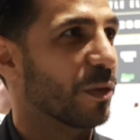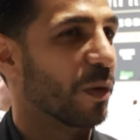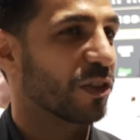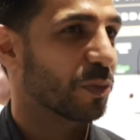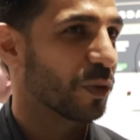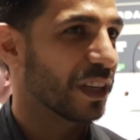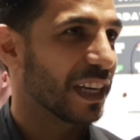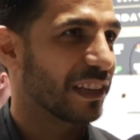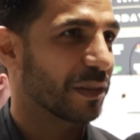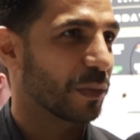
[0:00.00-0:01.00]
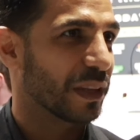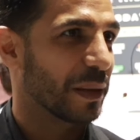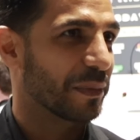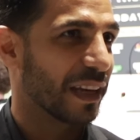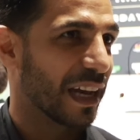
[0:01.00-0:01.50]
Once Munir hits him with
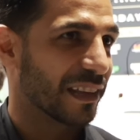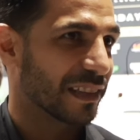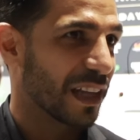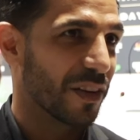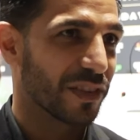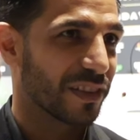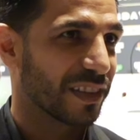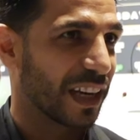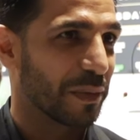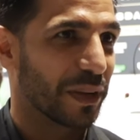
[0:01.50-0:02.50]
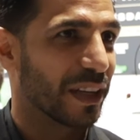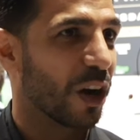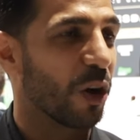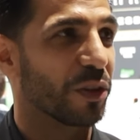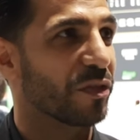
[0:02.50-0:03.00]
them 10-ounce gloves, it's going to be a
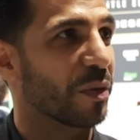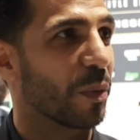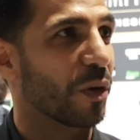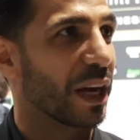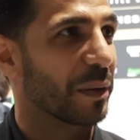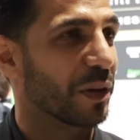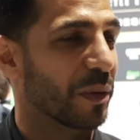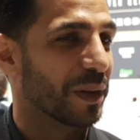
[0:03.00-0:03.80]
whole different ballgame.